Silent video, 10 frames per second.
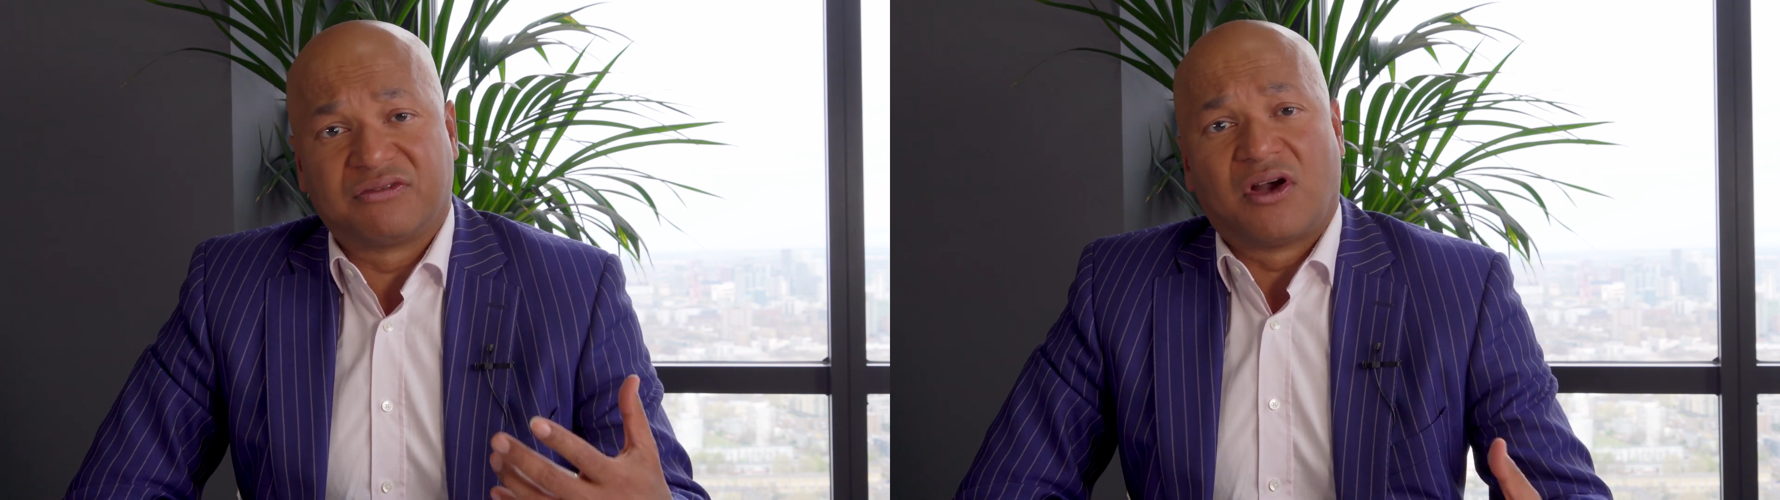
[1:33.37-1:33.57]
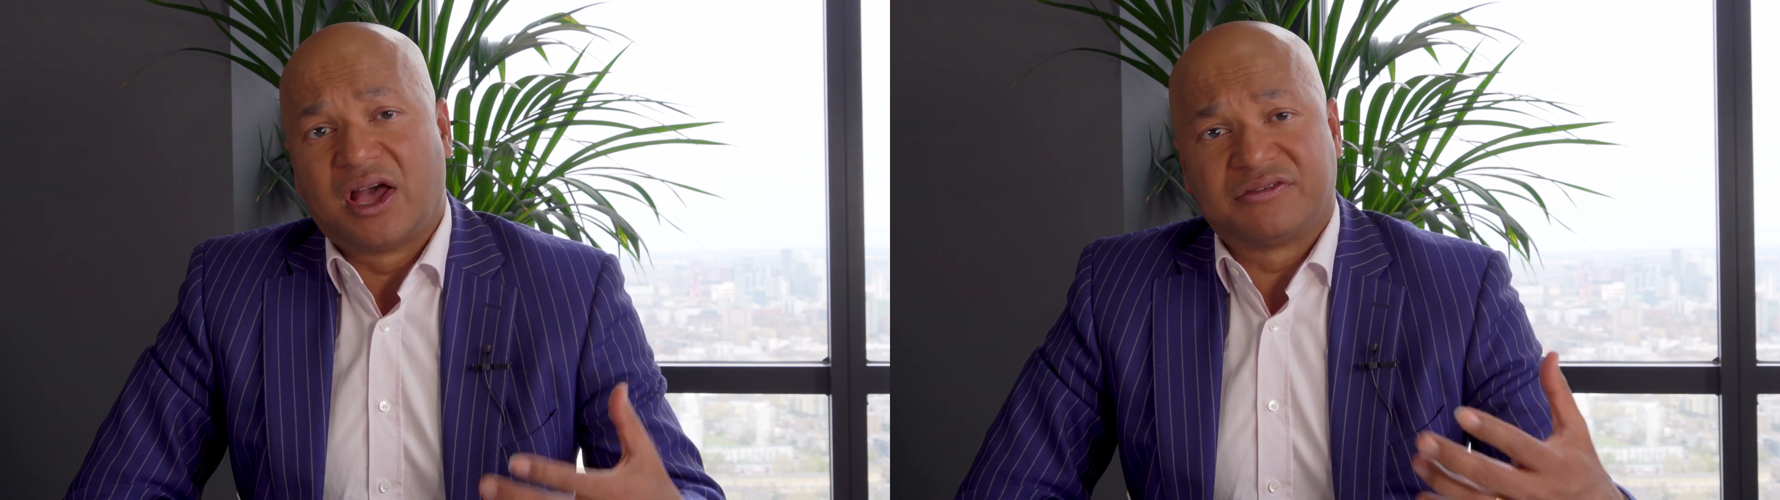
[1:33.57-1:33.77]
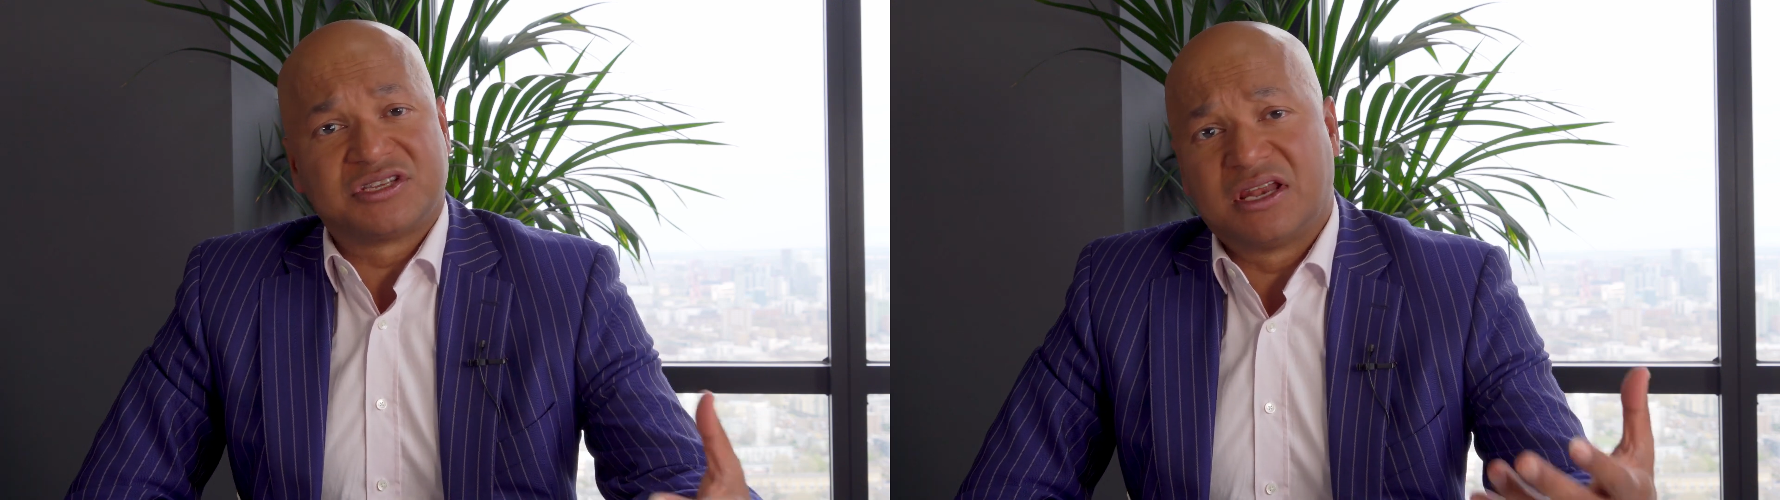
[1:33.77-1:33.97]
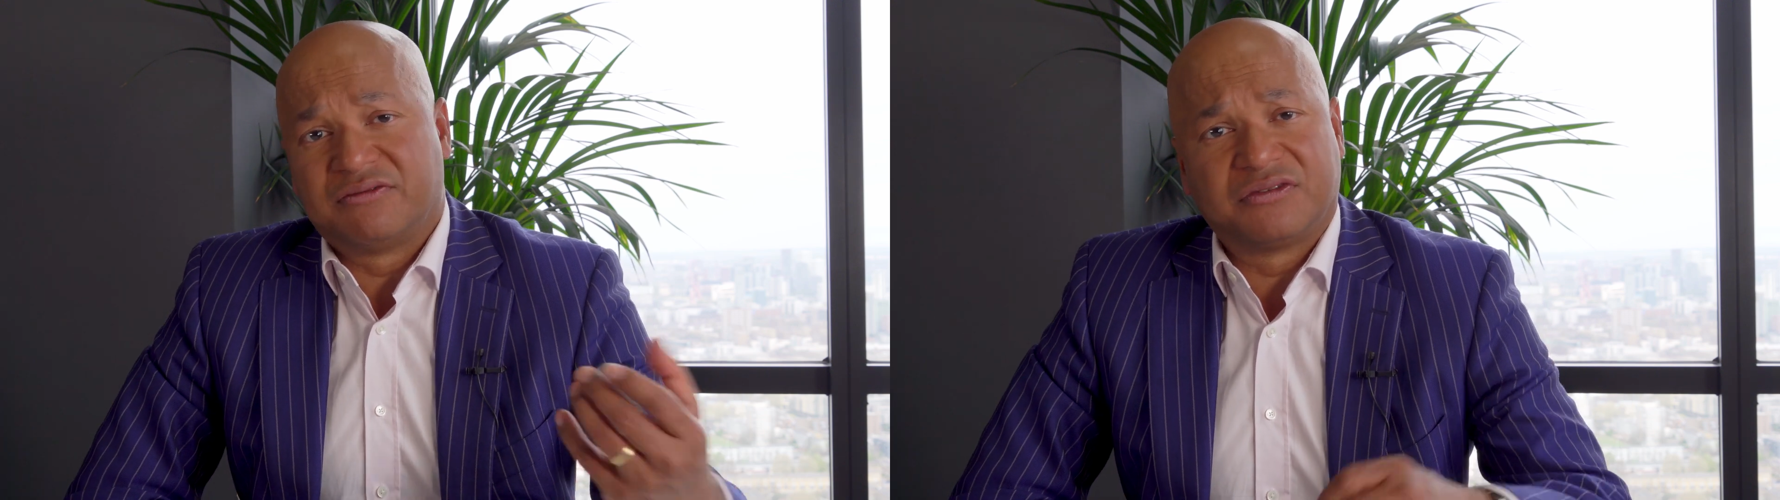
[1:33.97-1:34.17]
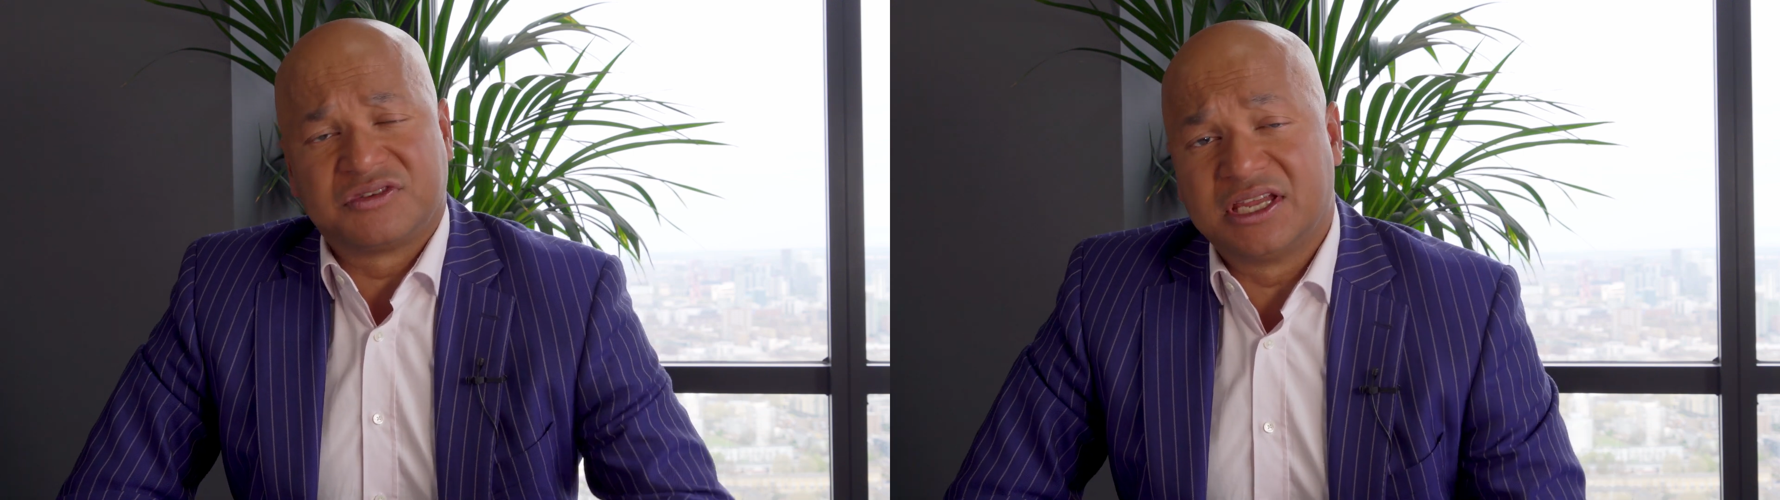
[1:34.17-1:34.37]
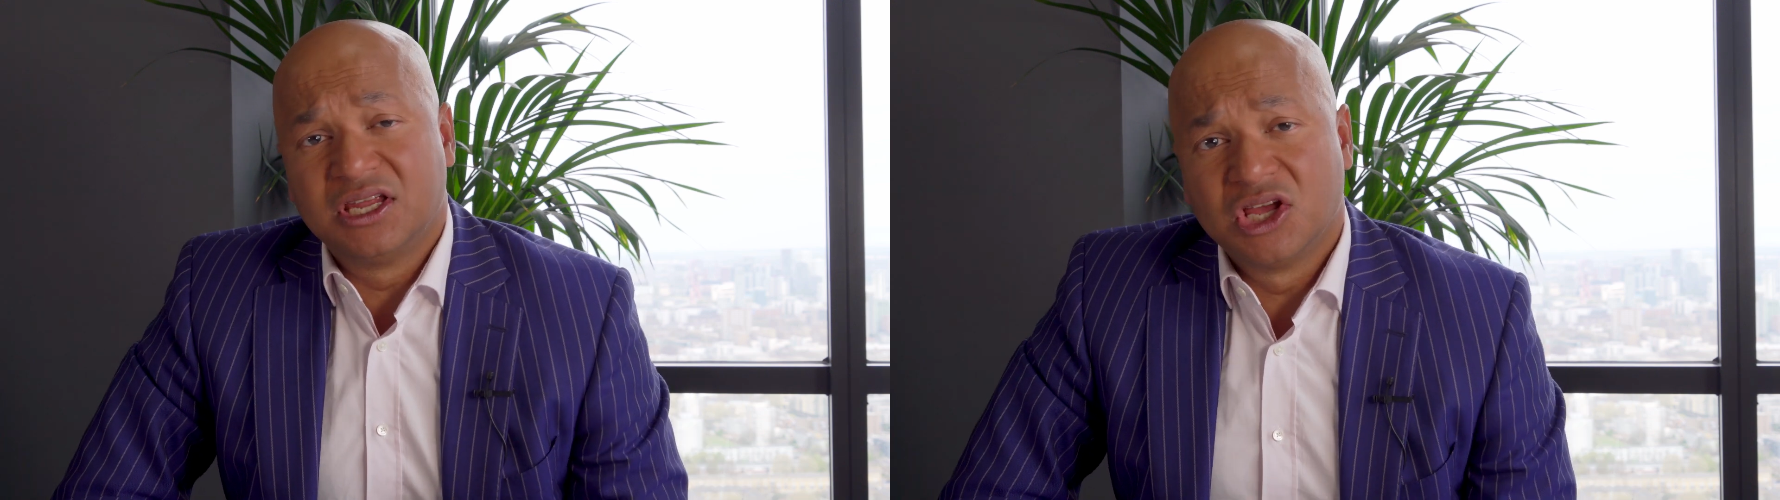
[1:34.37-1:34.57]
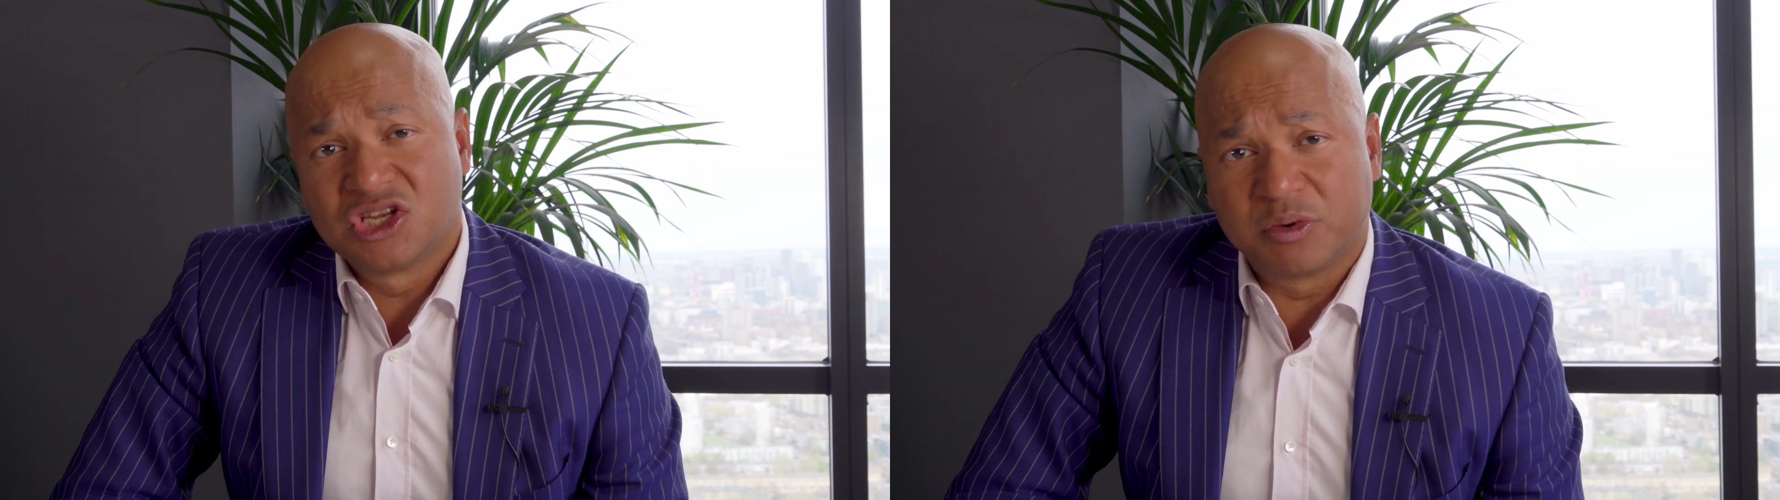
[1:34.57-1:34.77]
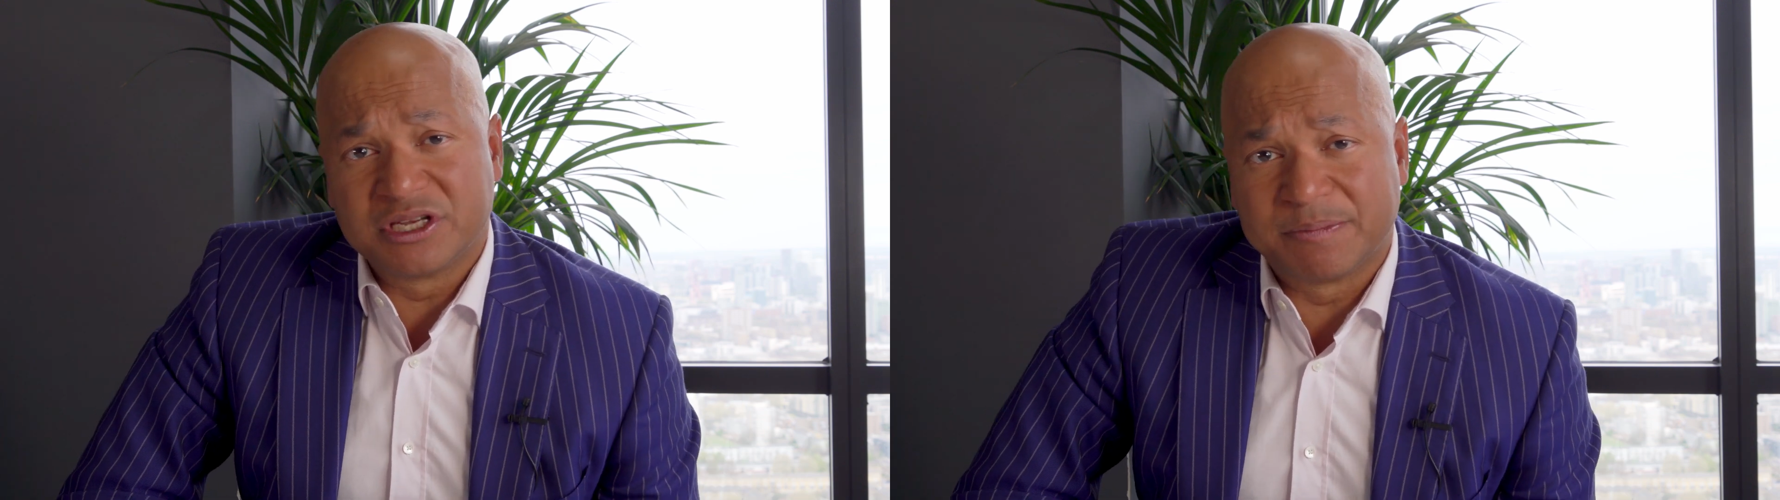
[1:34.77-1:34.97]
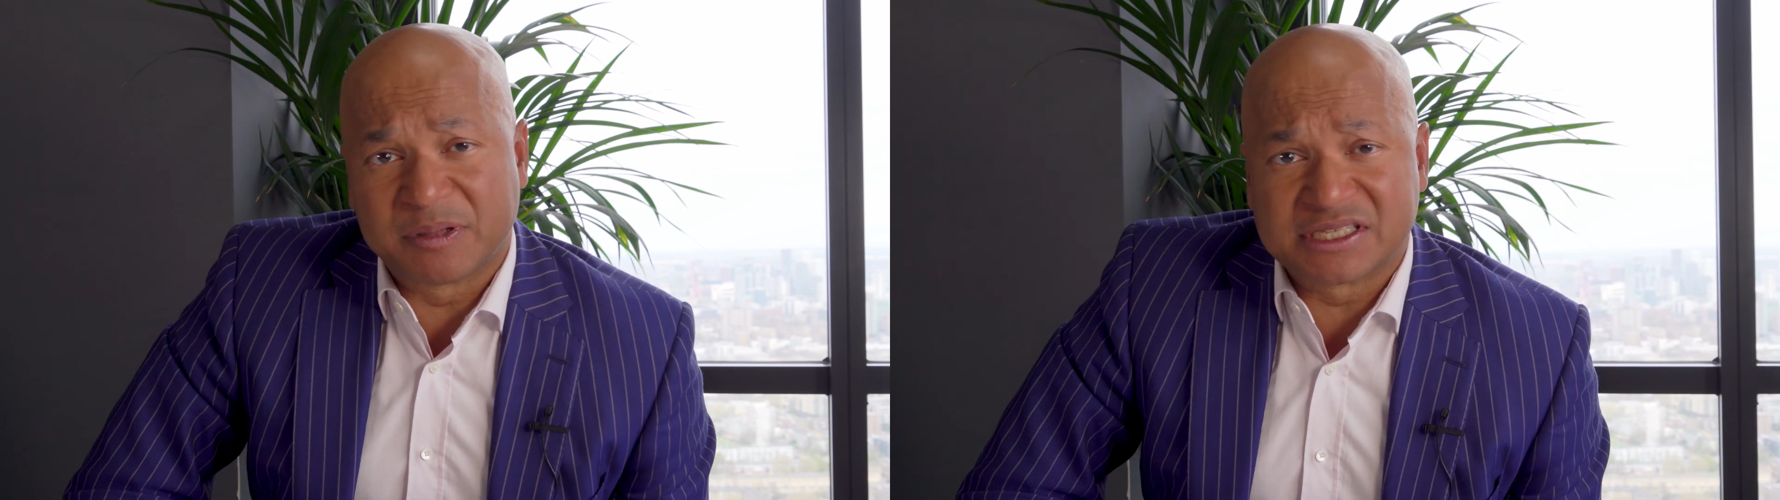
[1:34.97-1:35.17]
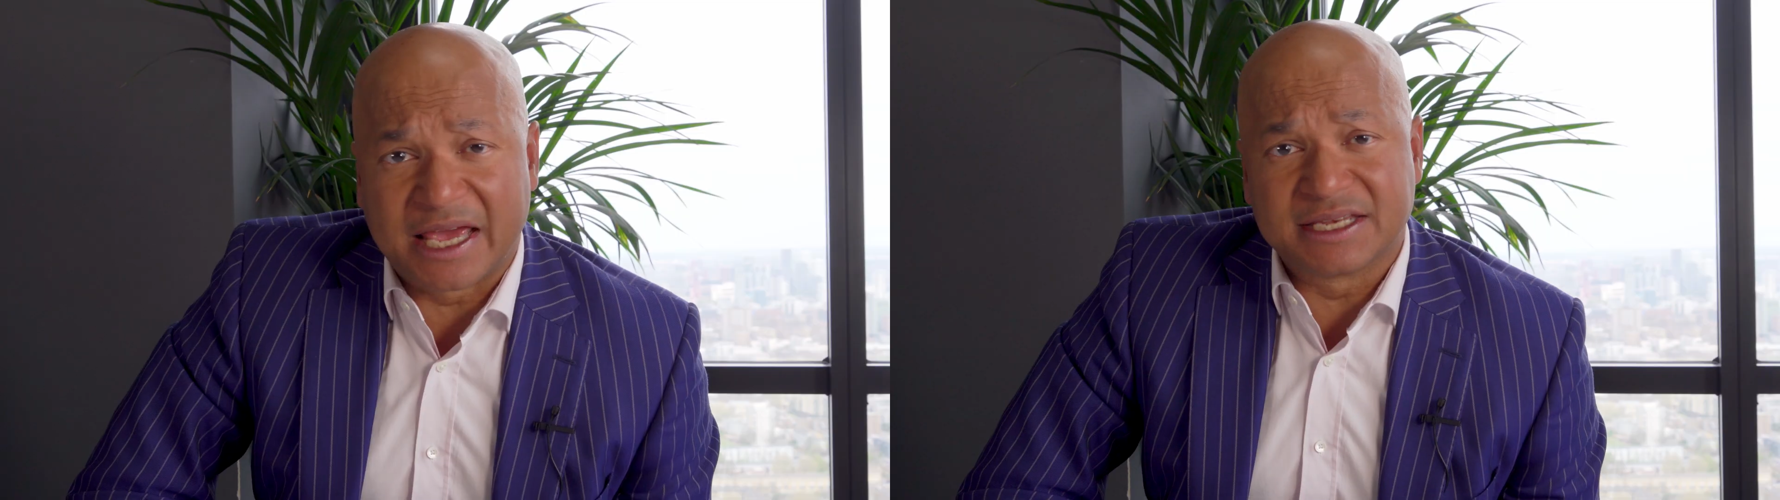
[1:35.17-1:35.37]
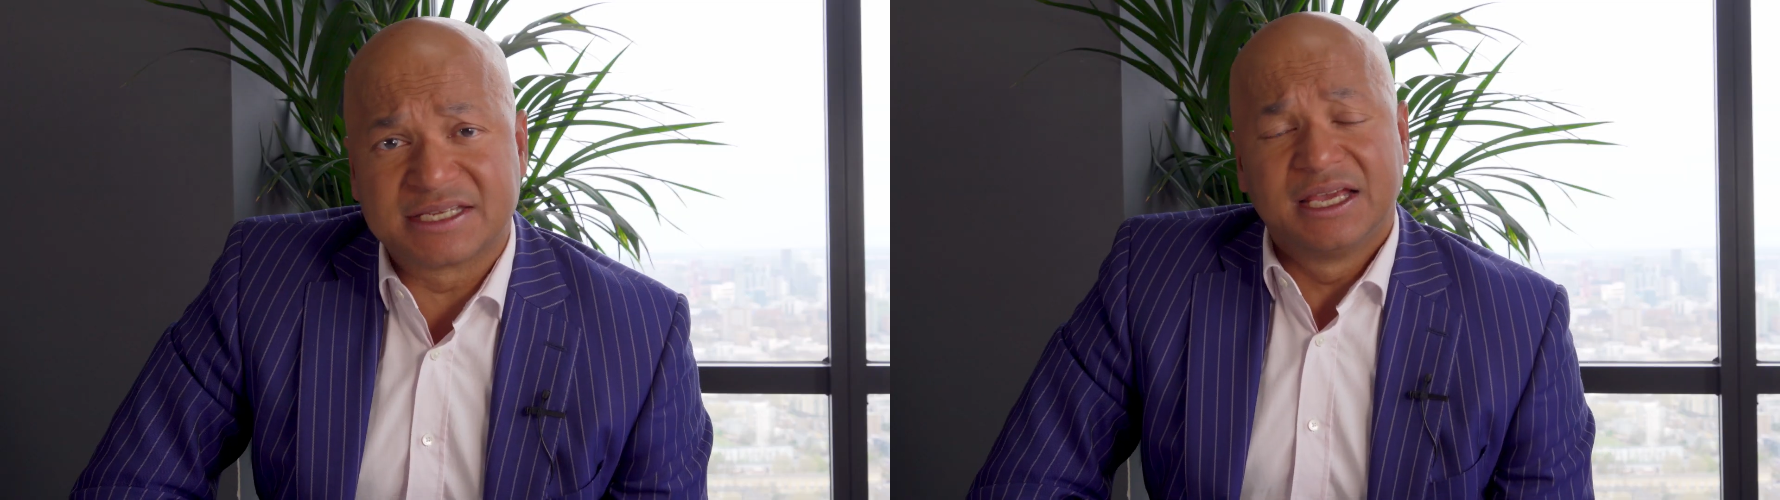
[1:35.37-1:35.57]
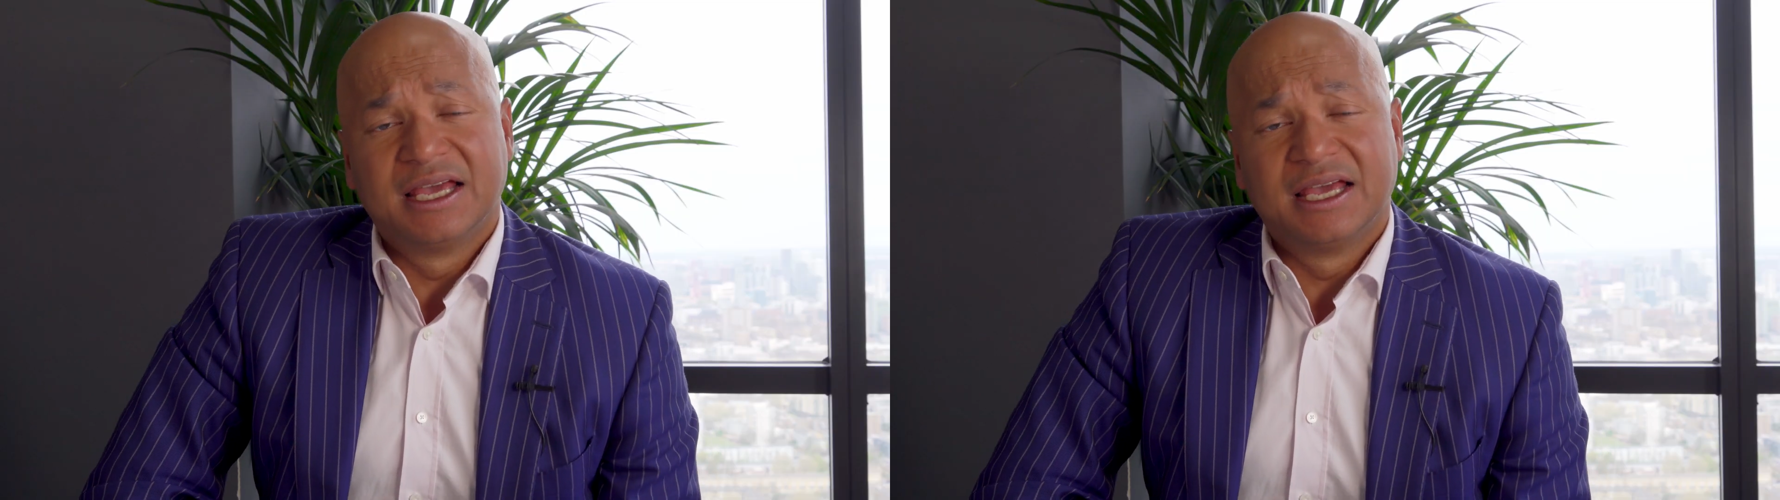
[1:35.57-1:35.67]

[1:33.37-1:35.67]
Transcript: 5, 10, 15, 20%.